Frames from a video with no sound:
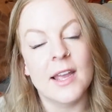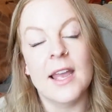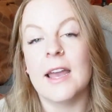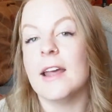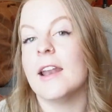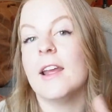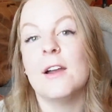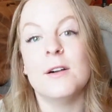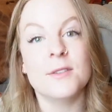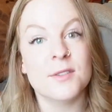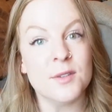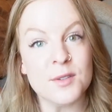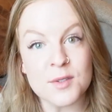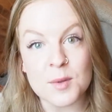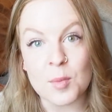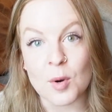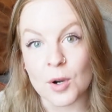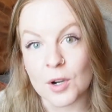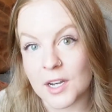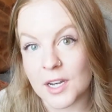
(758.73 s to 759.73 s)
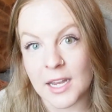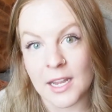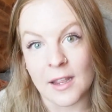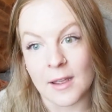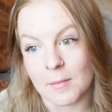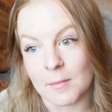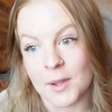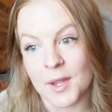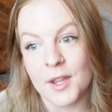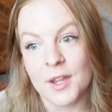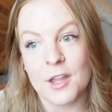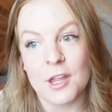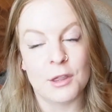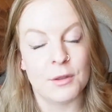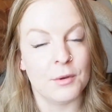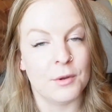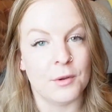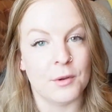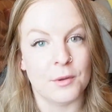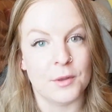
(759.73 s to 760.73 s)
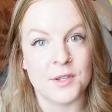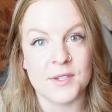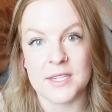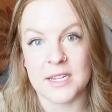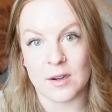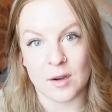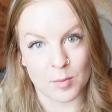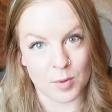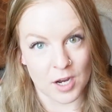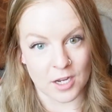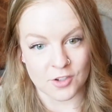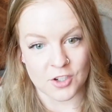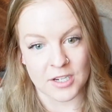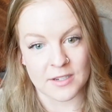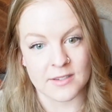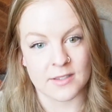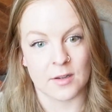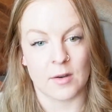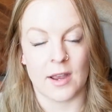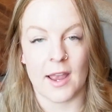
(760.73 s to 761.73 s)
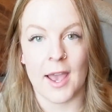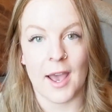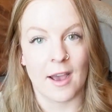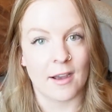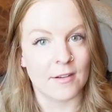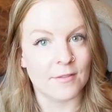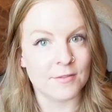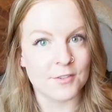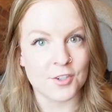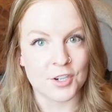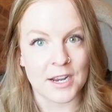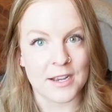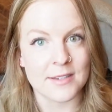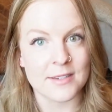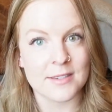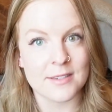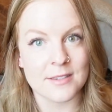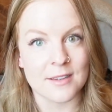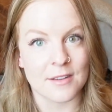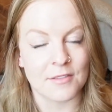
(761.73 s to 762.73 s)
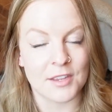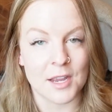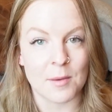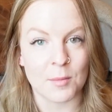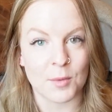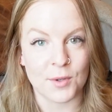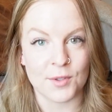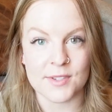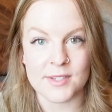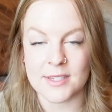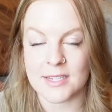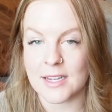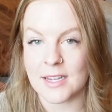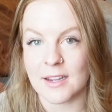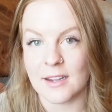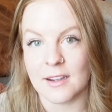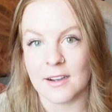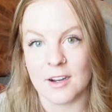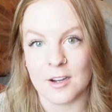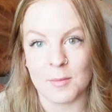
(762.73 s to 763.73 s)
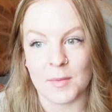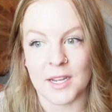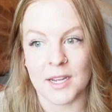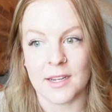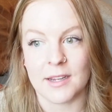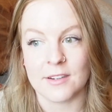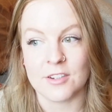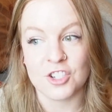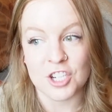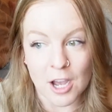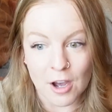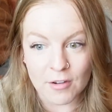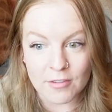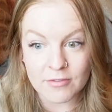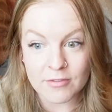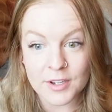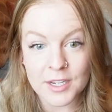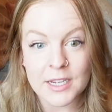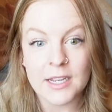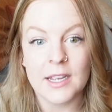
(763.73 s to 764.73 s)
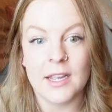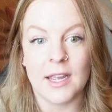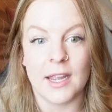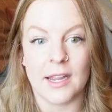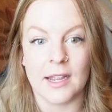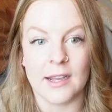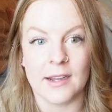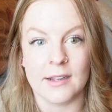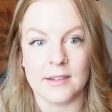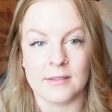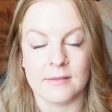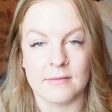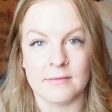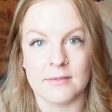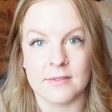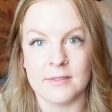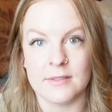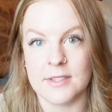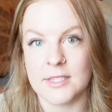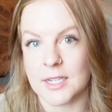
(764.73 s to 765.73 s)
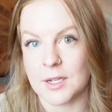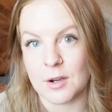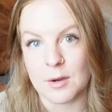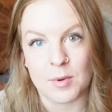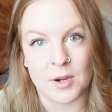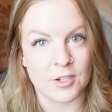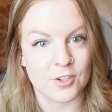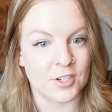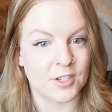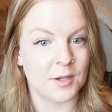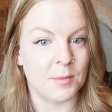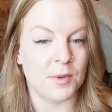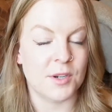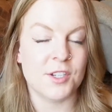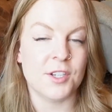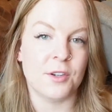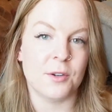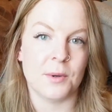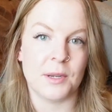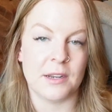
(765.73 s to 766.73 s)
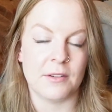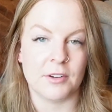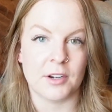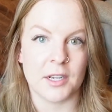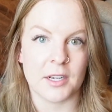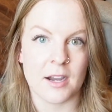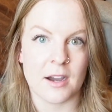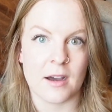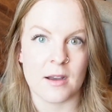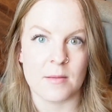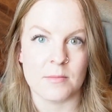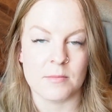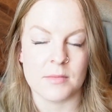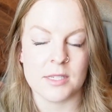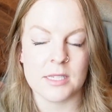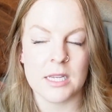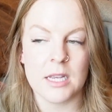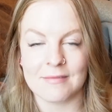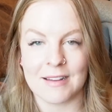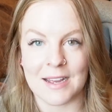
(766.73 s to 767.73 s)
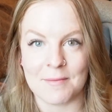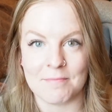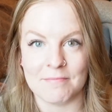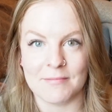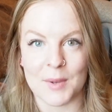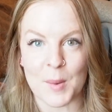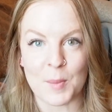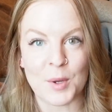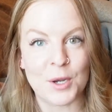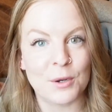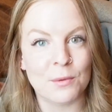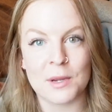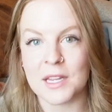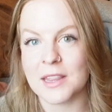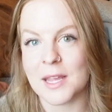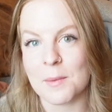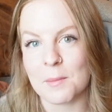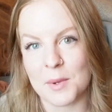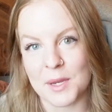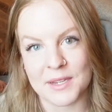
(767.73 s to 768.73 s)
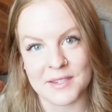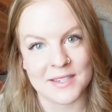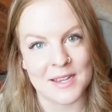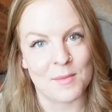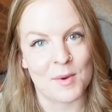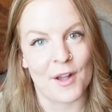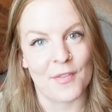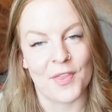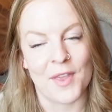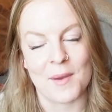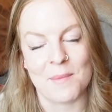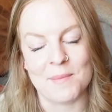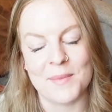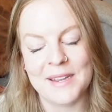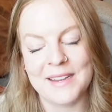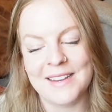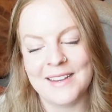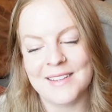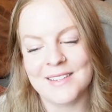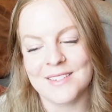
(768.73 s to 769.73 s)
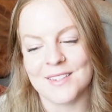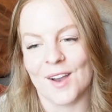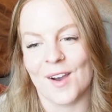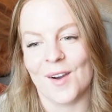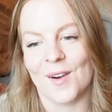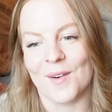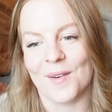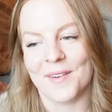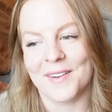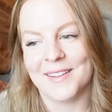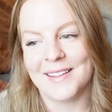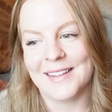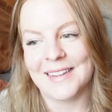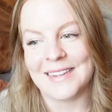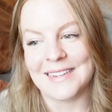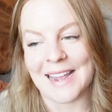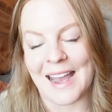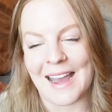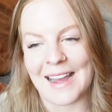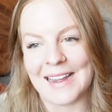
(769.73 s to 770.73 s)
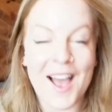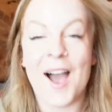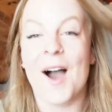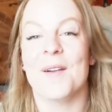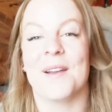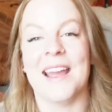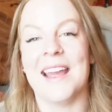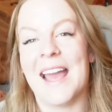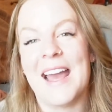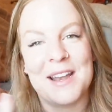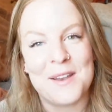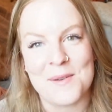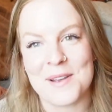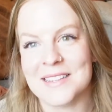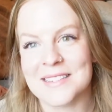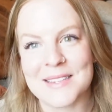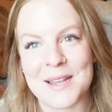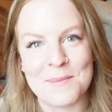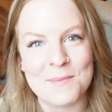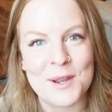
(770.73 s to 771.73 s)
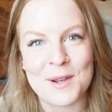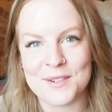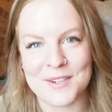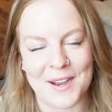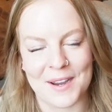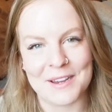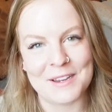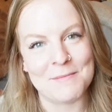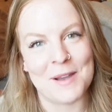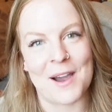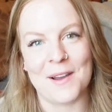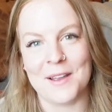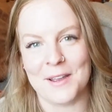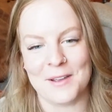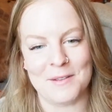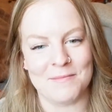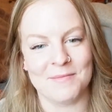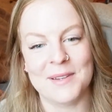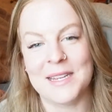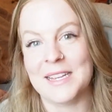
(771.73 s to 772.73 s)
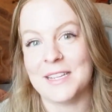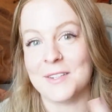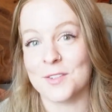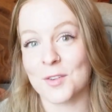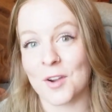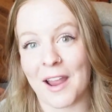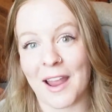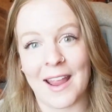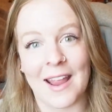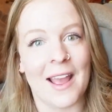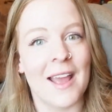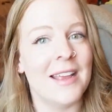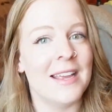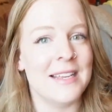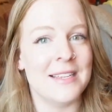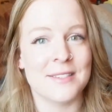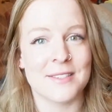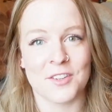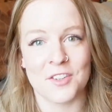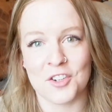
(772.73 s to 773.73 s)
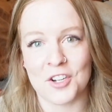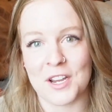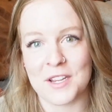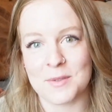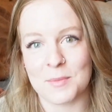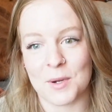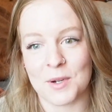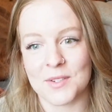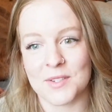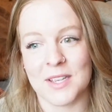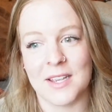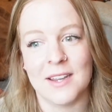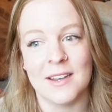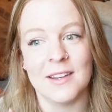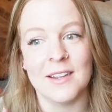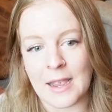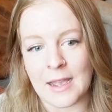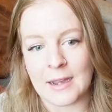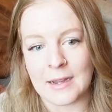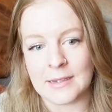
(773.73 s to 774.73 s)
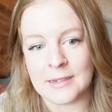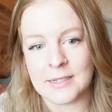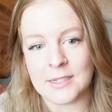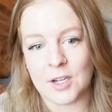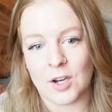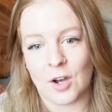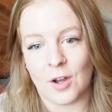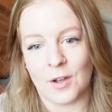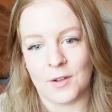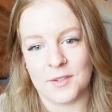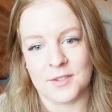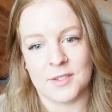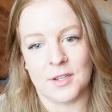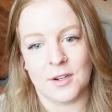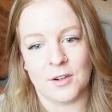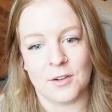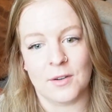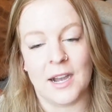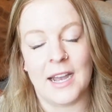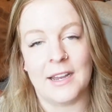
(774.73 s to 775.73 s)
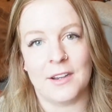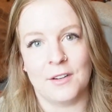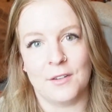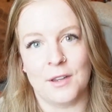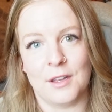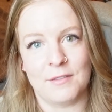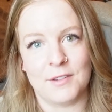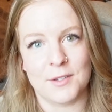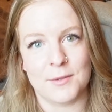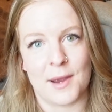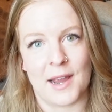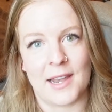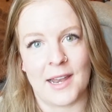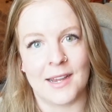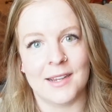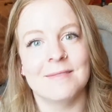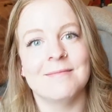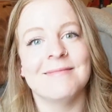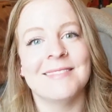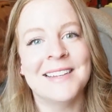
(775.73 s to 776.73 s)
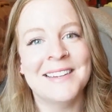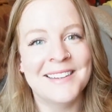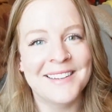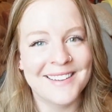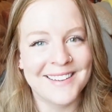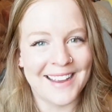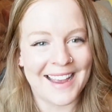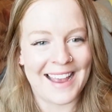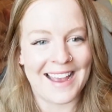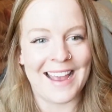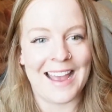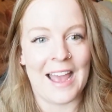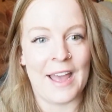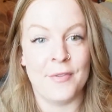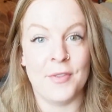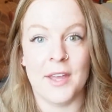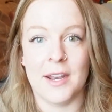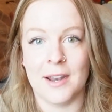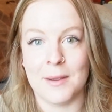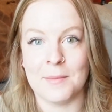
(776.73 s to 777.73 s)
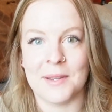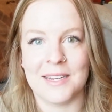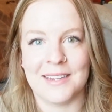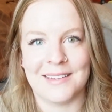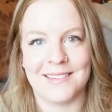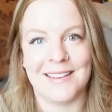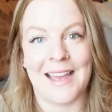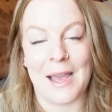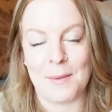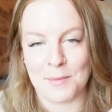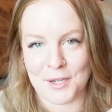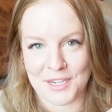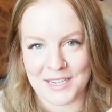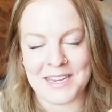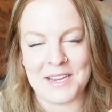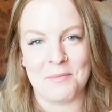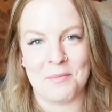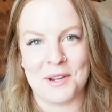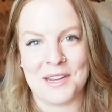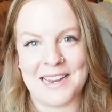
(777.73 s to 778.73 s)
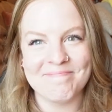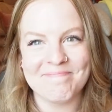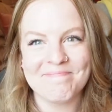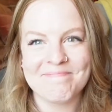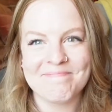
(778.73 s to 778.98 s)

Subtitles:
And I also supported him through the Secret Project. So I have Tress of the Emerald Sea on my shelf, and Secret Project number 2 whenever it comes. I'm gonna read them because I bought them. So yeah. Okay, anyways, I'm done talking about him. He's great. He's such a nice person. And also I don't love his writing. And then I'm gonna keep reading.